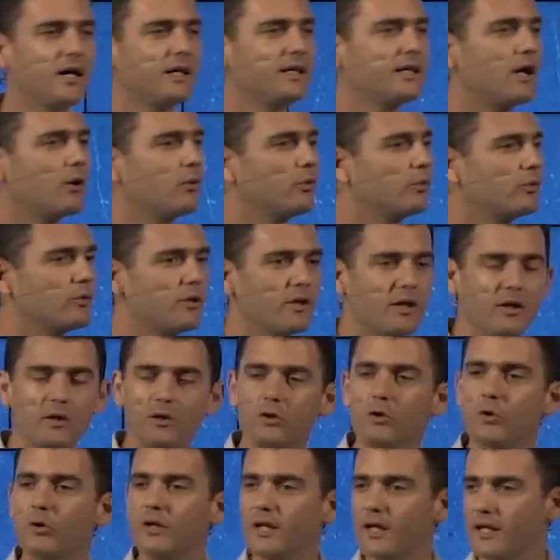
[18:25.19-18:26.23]
Now,
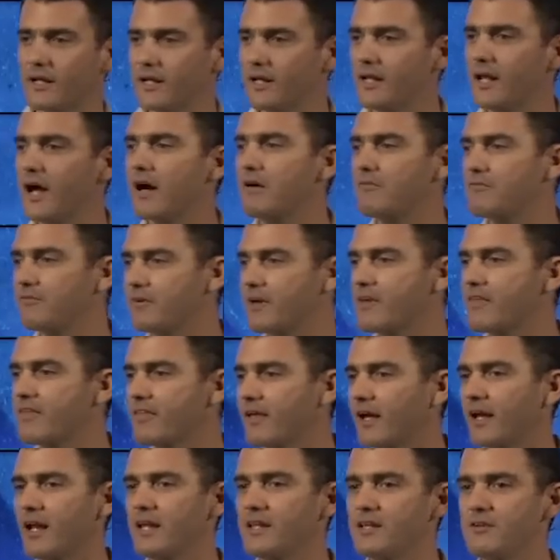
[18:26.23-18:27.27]
you can love
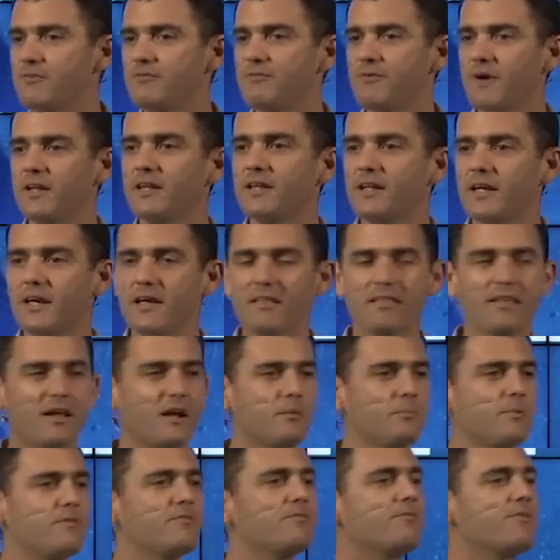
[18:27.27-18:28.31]
Israel and defend Israel
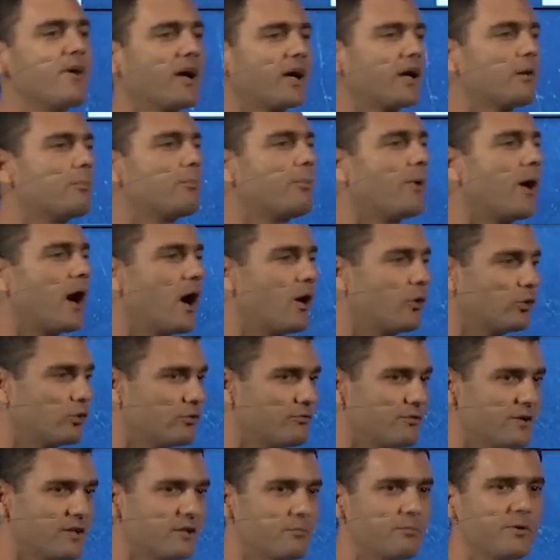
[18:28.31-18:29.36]
and be very proud
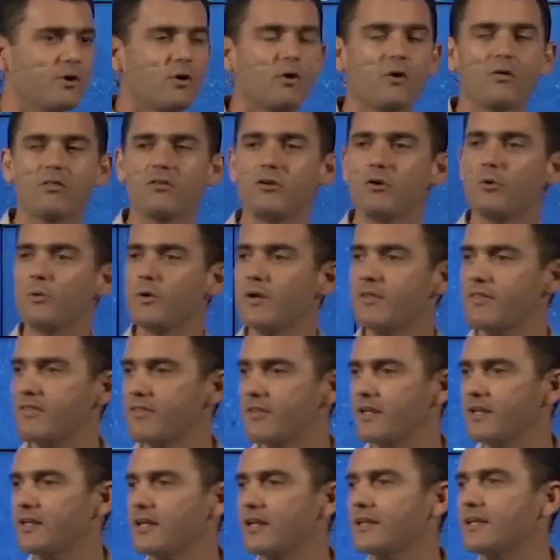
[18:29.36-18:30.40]
of it because you will
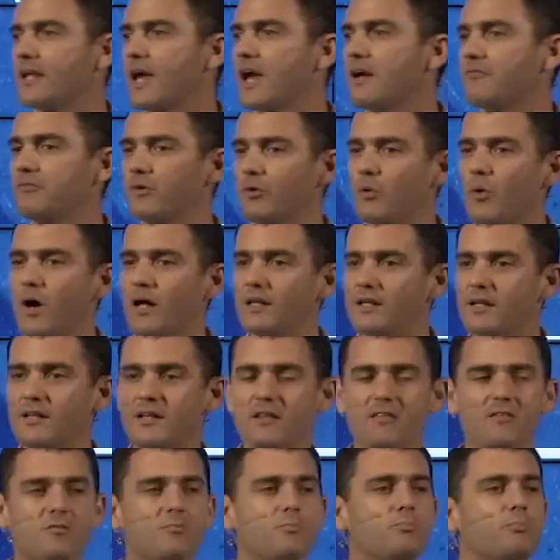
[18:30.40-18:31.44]
see that everyone that
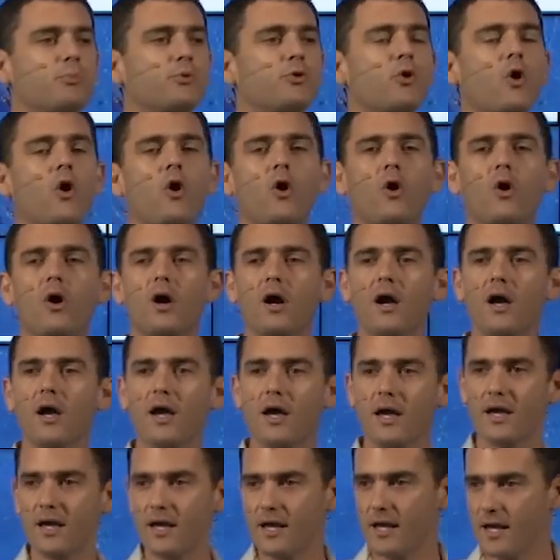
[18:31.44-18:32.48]
is
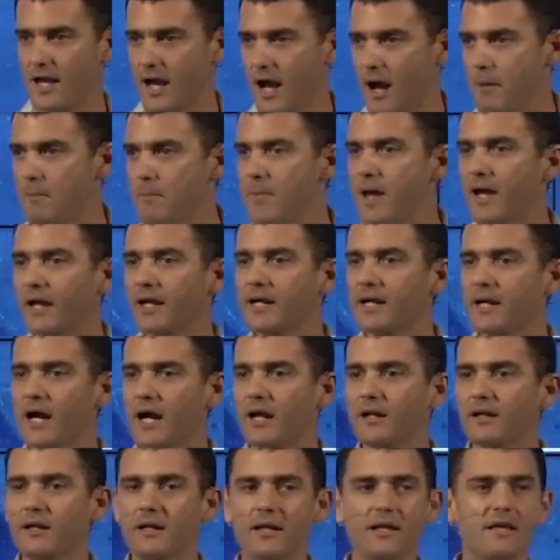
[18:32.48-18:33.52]

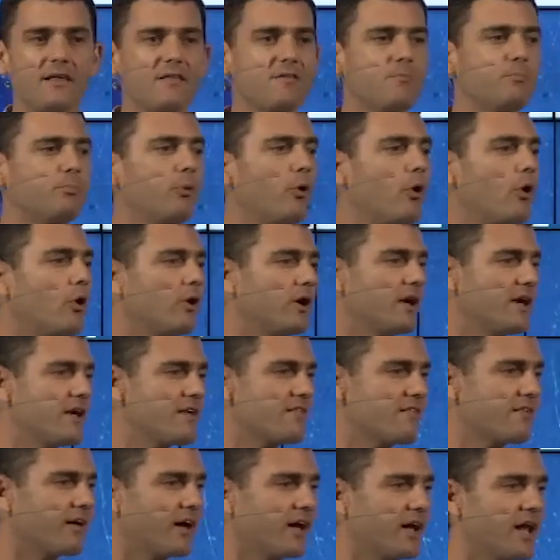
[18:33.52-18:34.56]
pro-American is
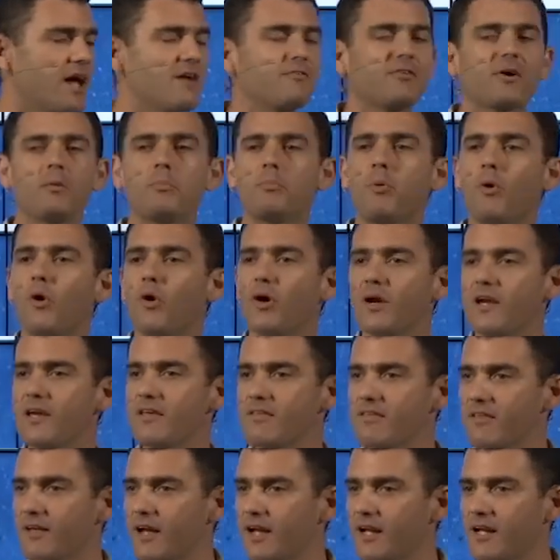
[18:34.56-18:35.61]
pro-Israel. Every
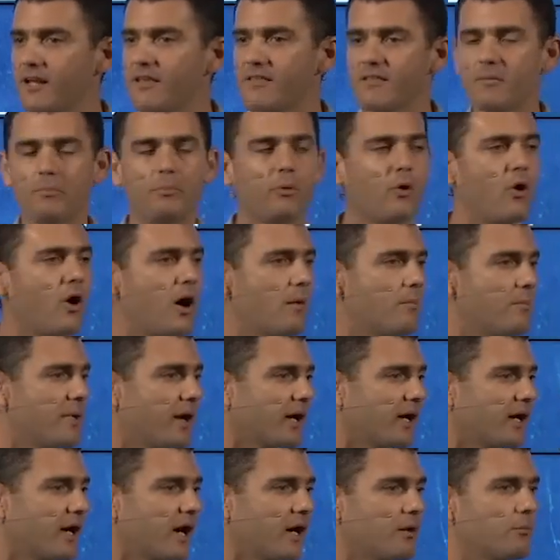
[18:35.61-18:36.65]
pro-Israel is a
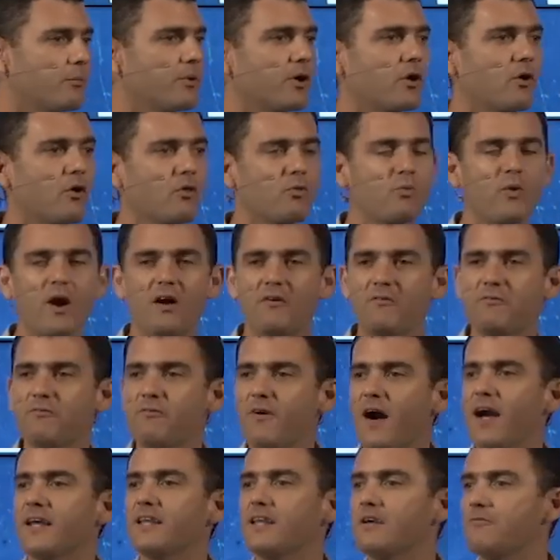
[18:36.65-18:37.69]
pro-American because we are
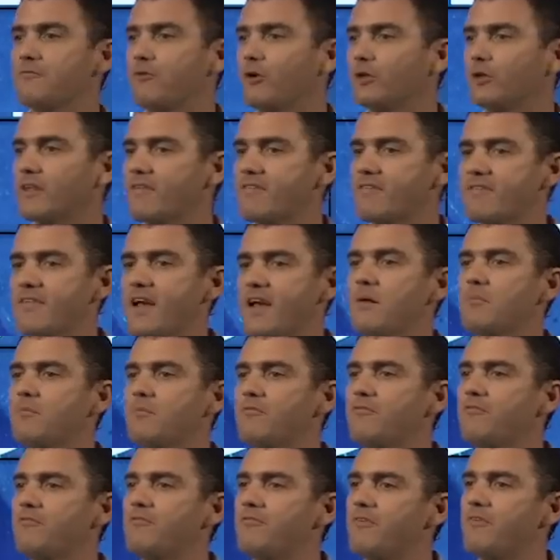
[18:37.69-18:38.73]
fighting for the
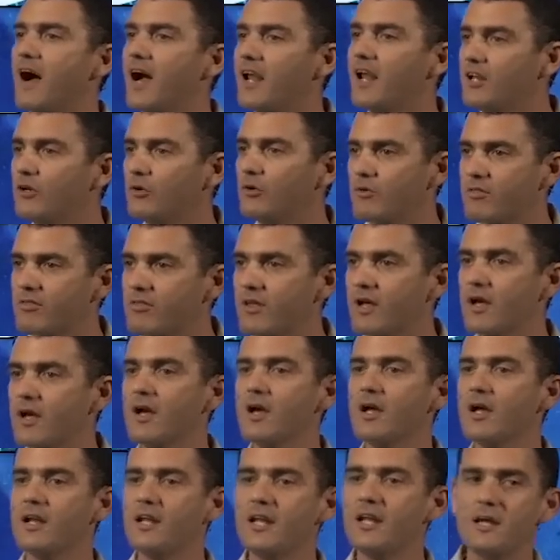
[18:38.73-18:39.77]
same values,
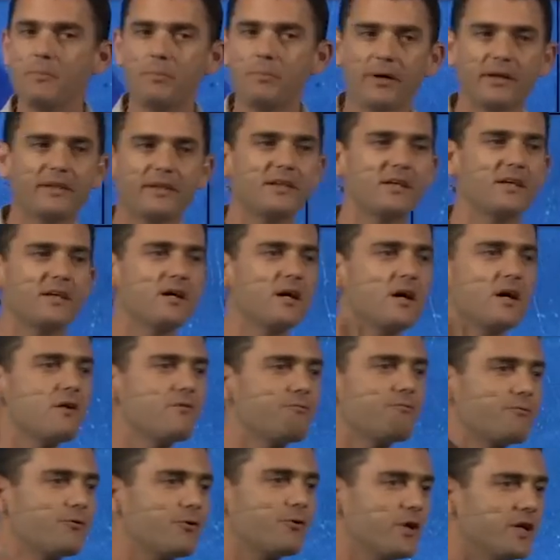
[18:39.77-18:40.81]
liberty,
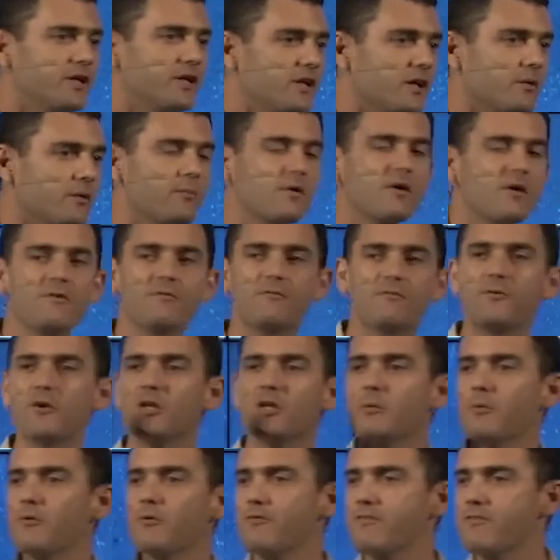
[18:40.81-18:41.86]
freedom,
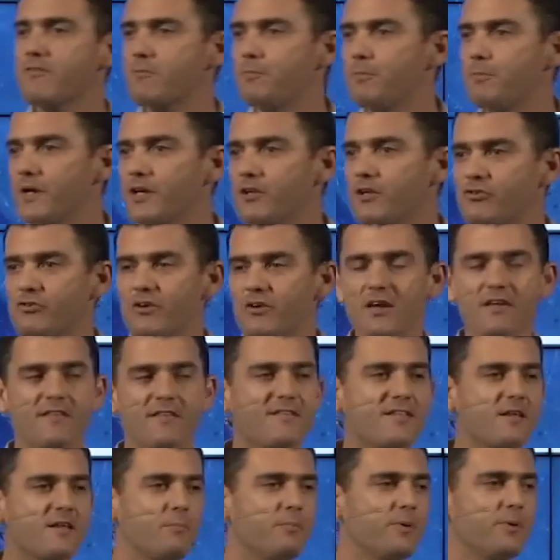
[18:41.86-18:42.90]
freedom of speech,
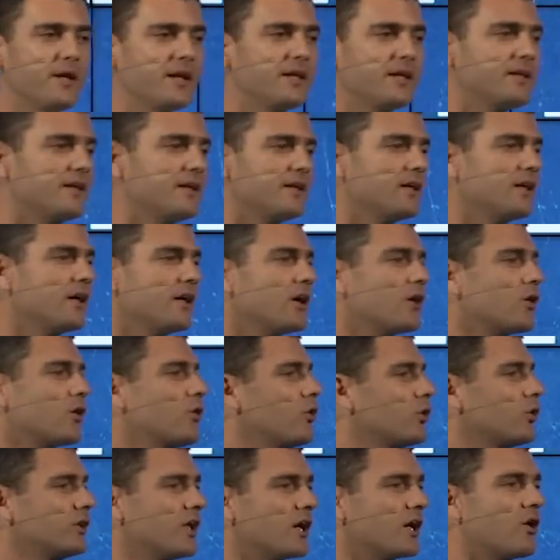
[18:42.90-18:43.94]
stability,
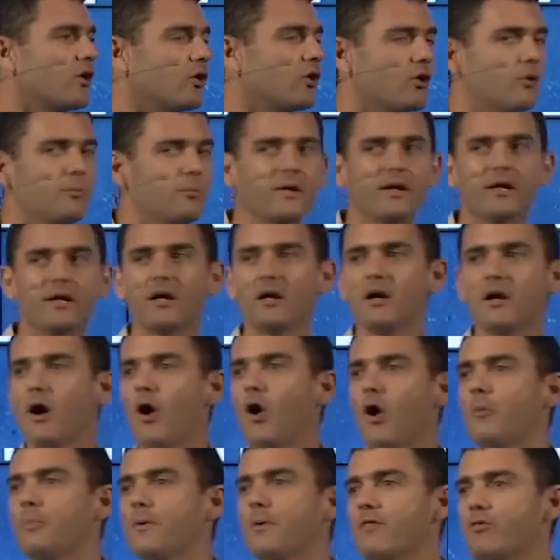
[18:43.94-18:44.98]
good economic,
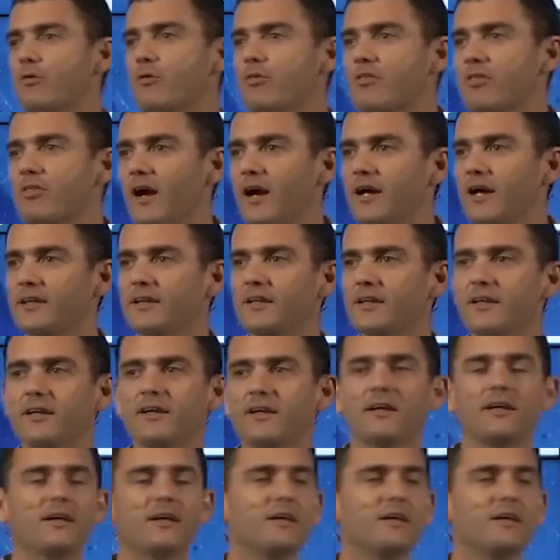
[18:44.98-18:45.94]
open society.